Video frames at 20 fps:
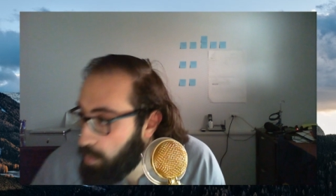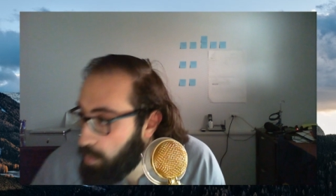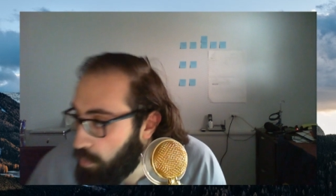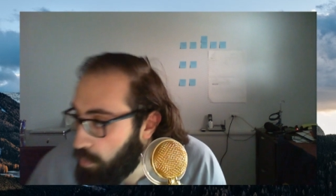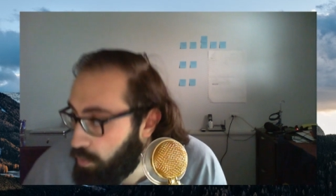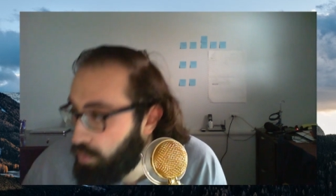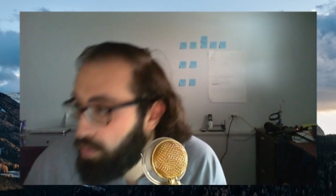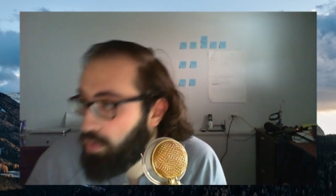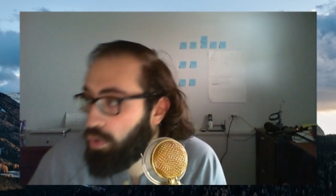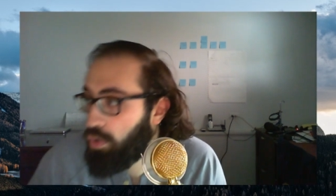
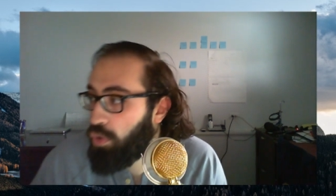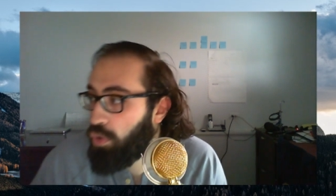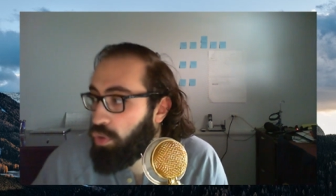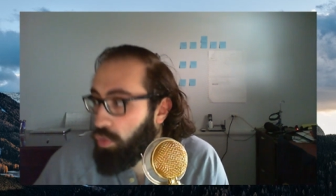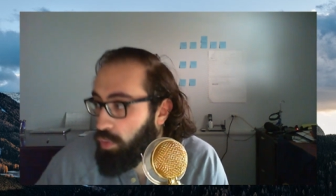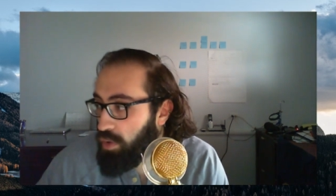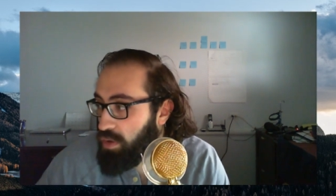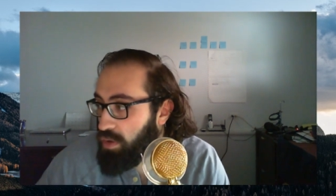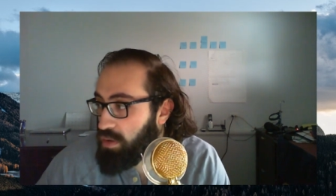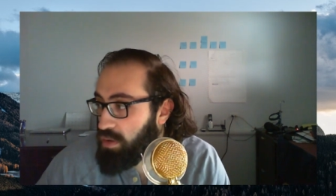rule the
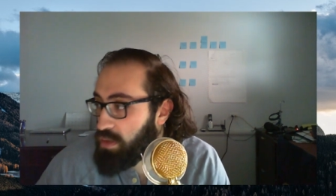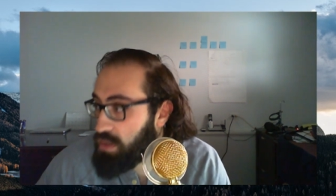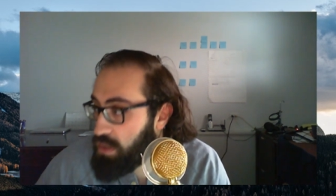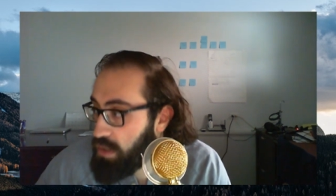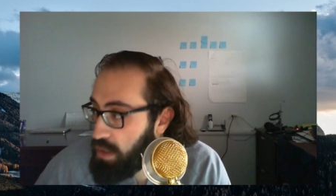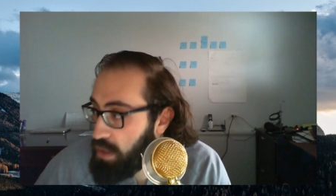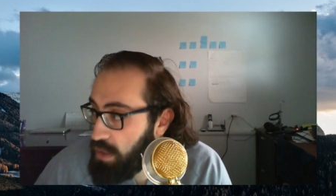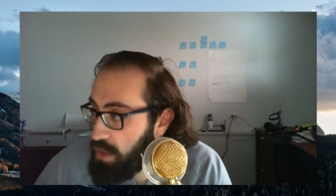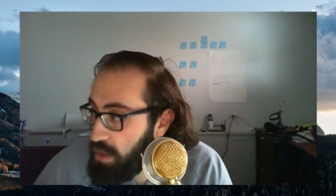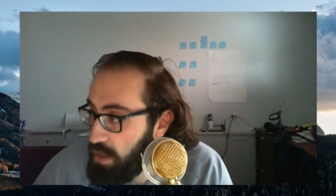world.
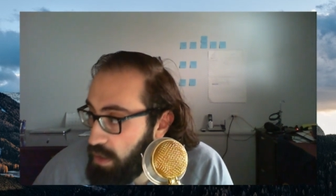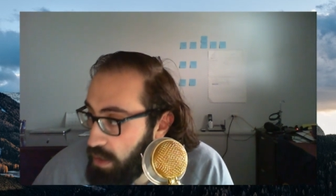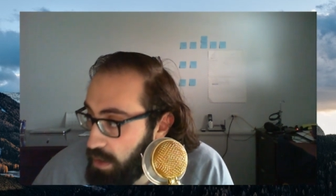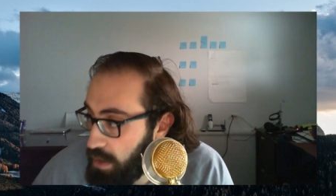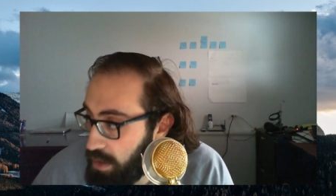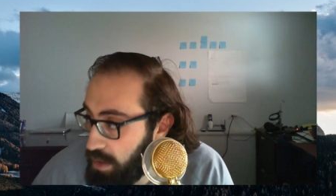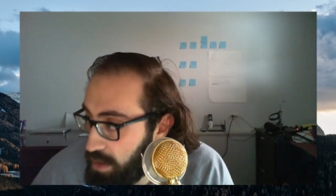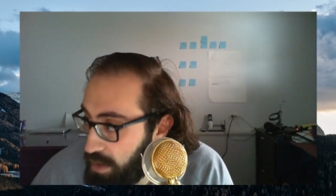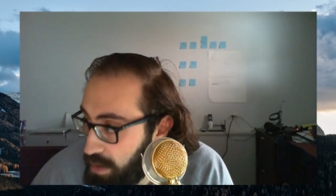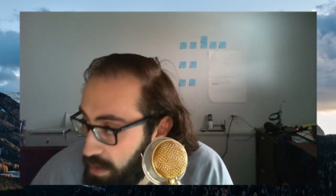
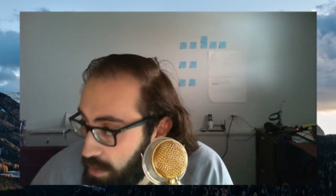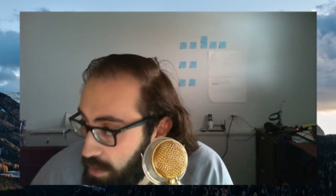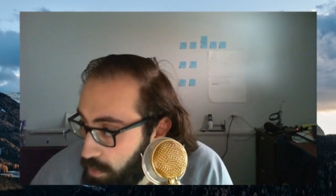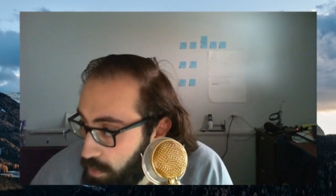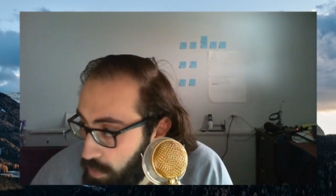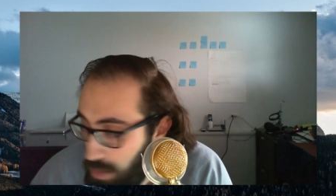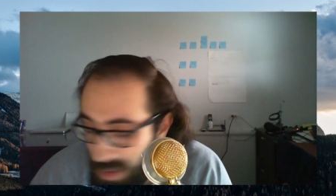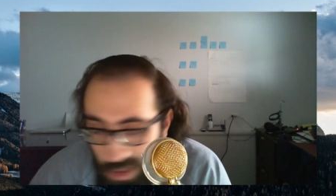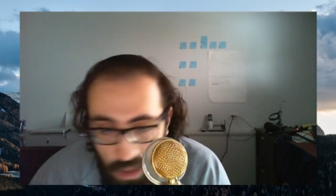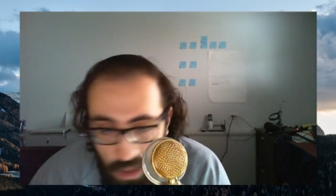
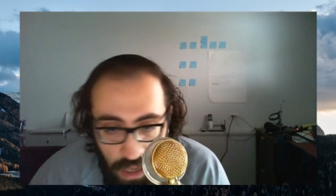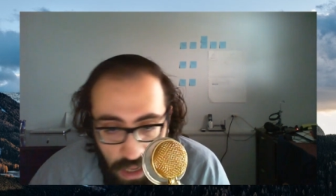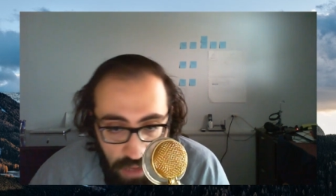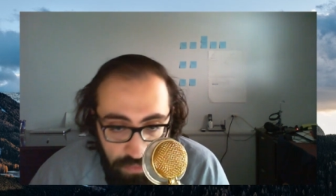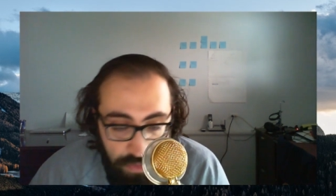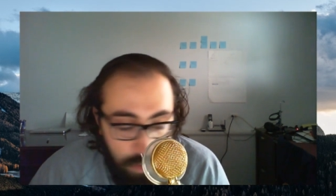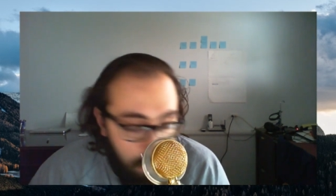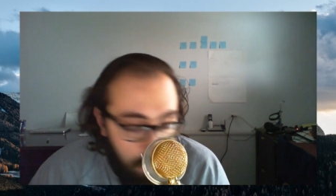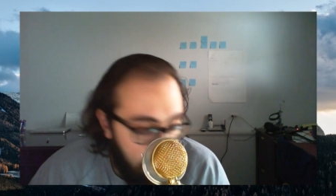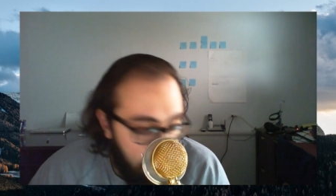Will
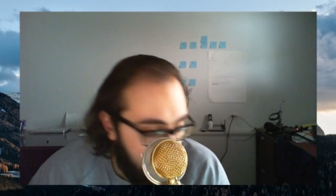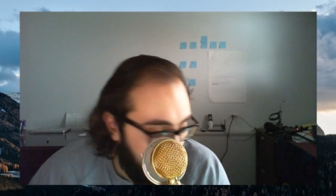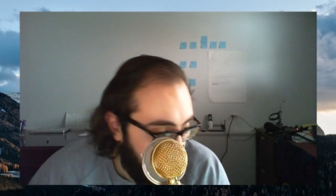coffee rule the